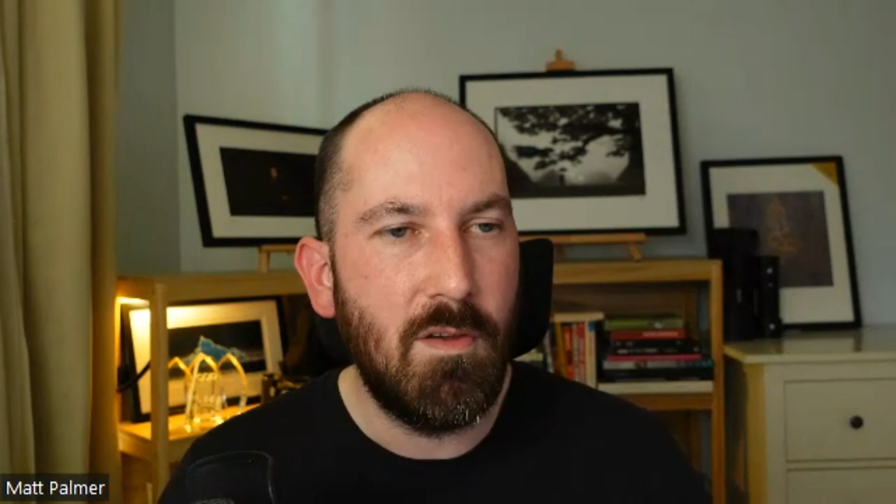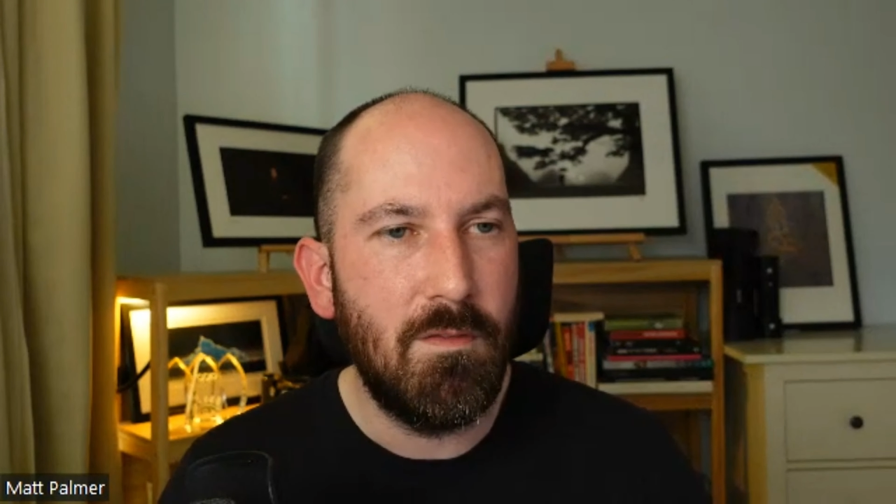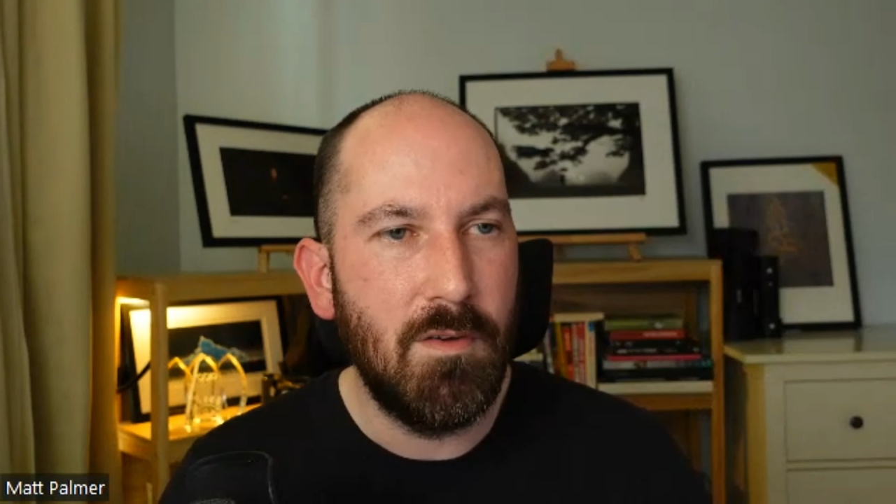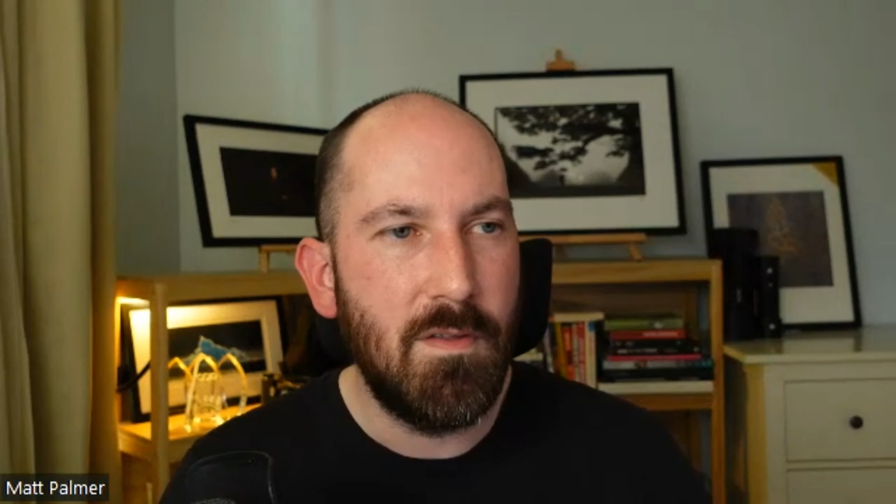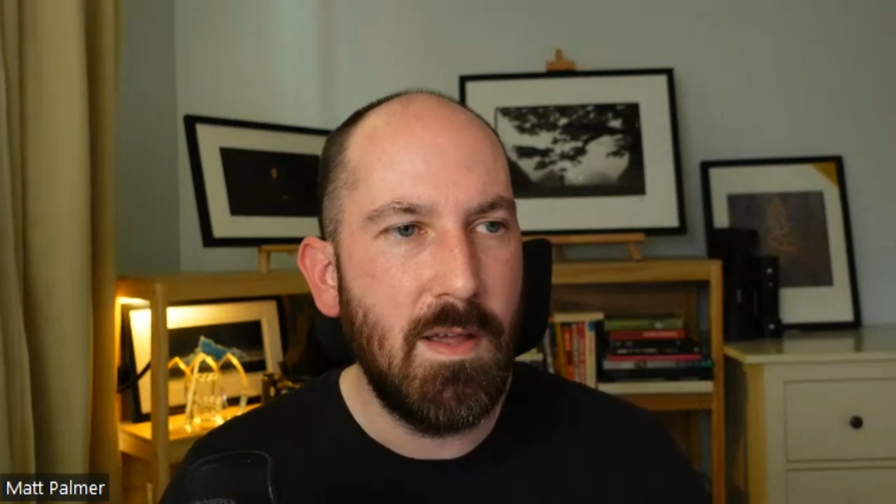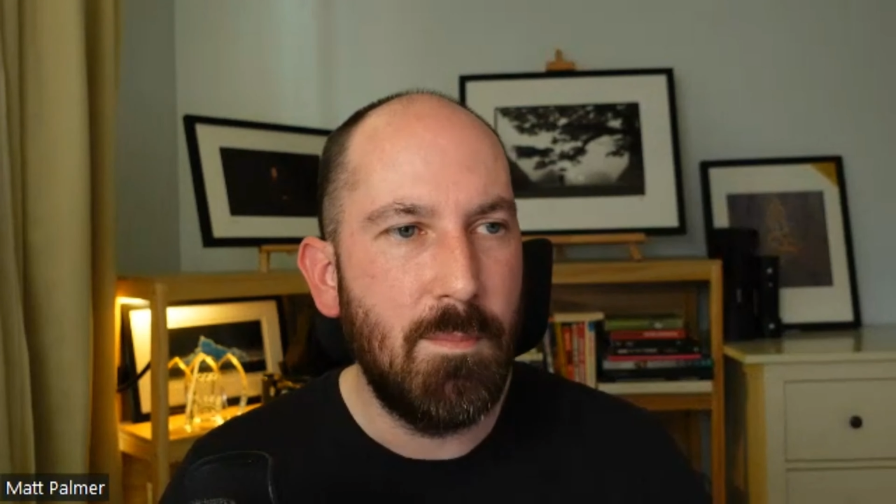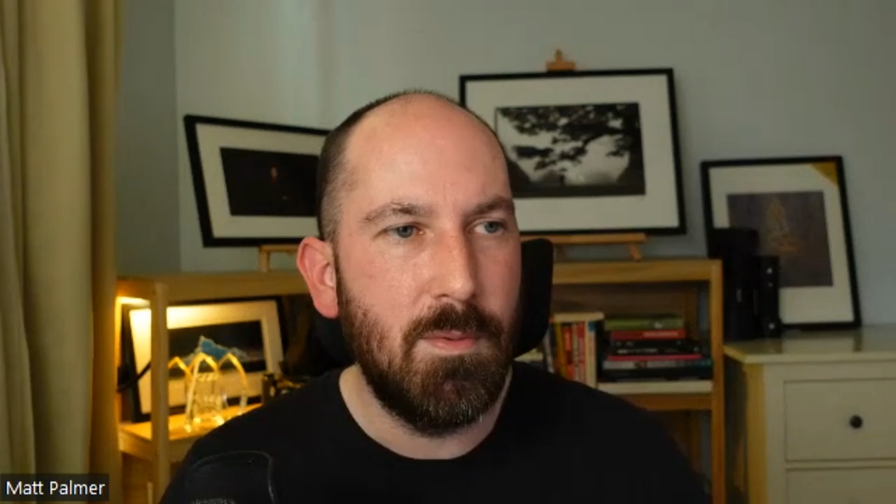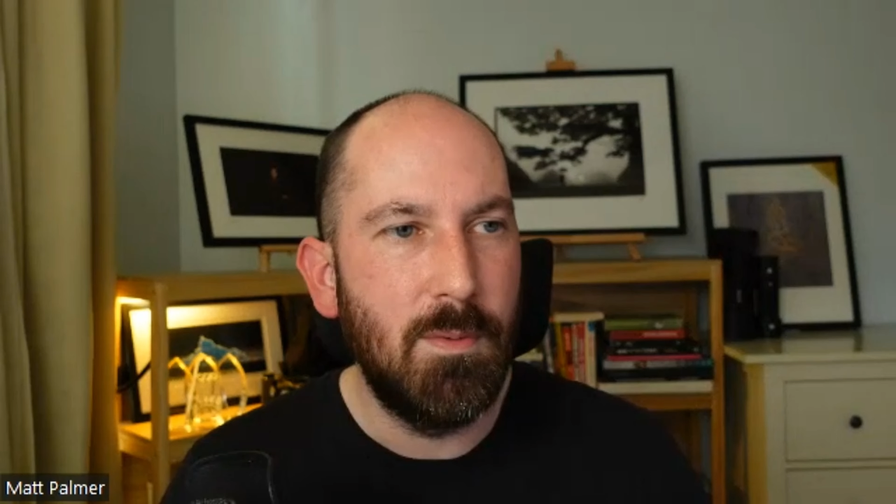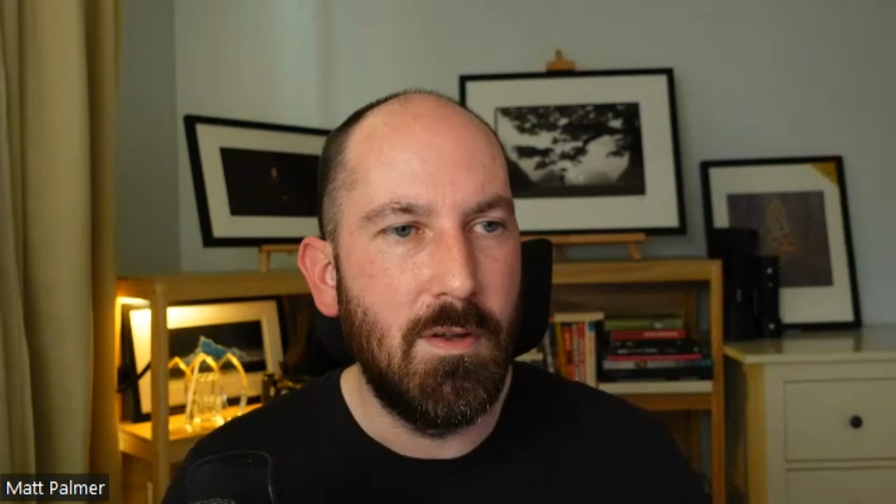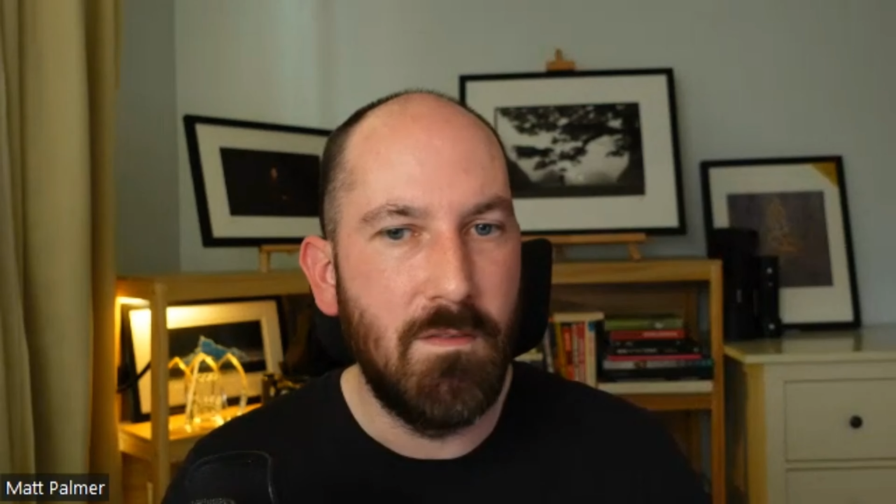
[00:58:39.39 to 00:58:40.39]
example,
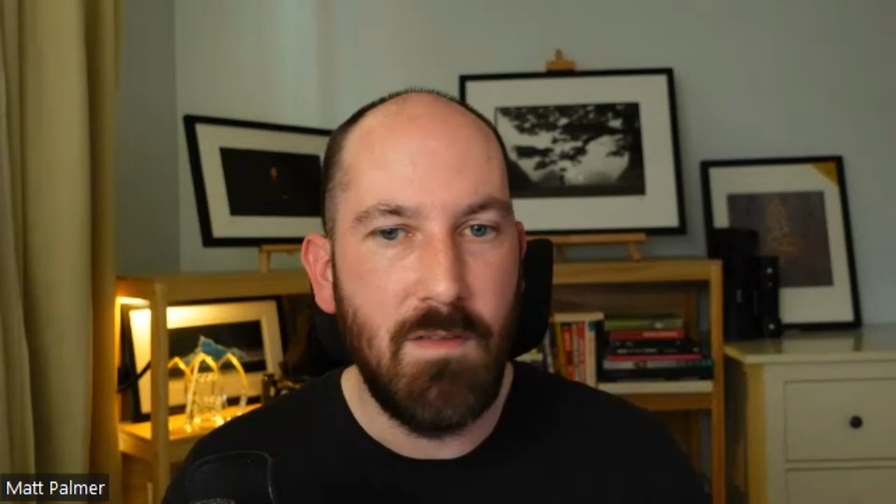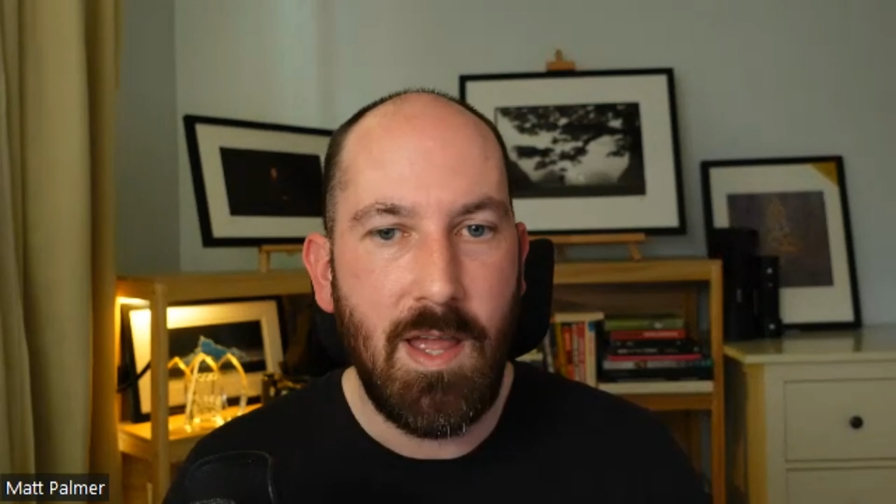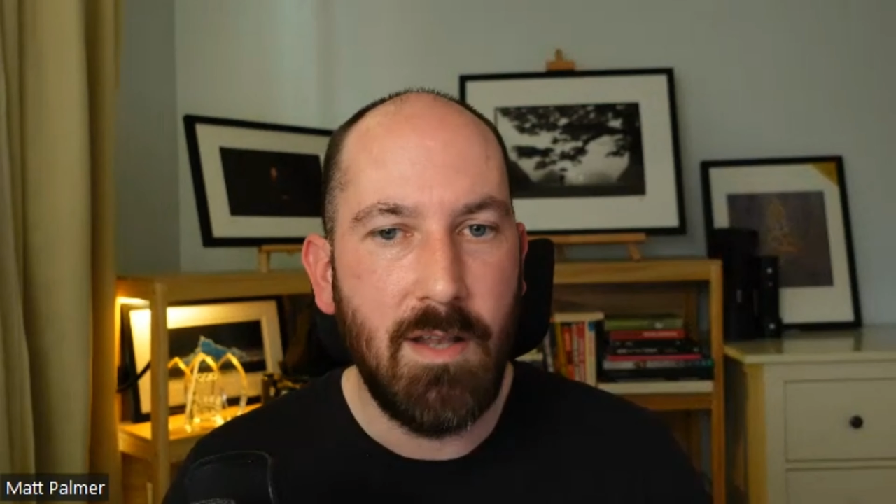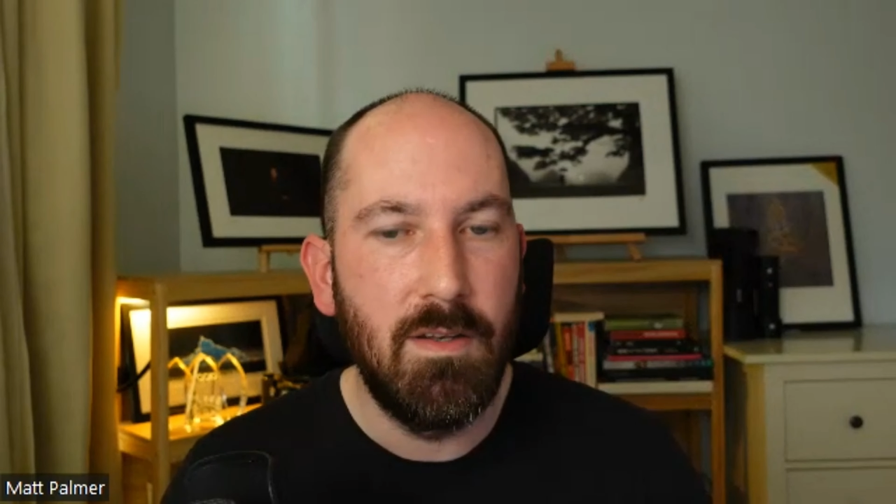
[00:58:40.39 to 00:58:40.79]
of that,